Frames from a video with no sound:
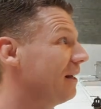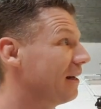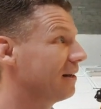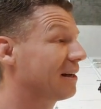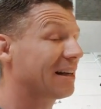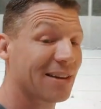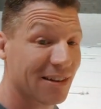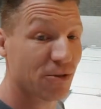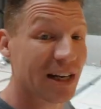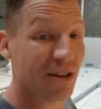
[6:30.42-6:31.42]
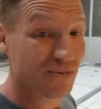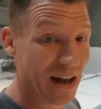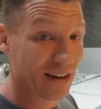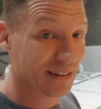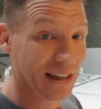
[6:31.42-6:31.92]
It gets in really
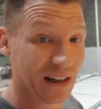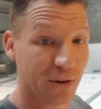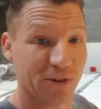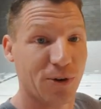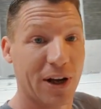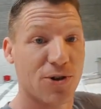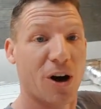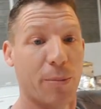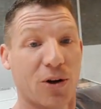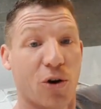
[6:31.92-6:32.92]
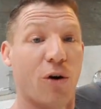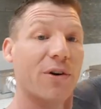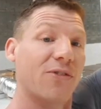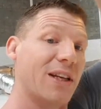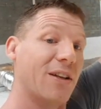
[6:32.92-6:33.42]
fast and it does a great job, and it
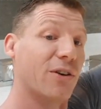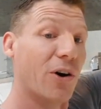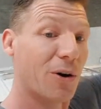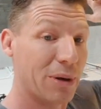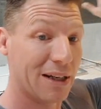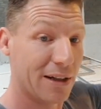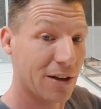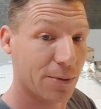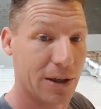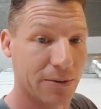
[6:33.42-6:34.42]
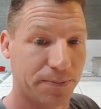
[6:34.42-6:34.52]
covers the entire building as well.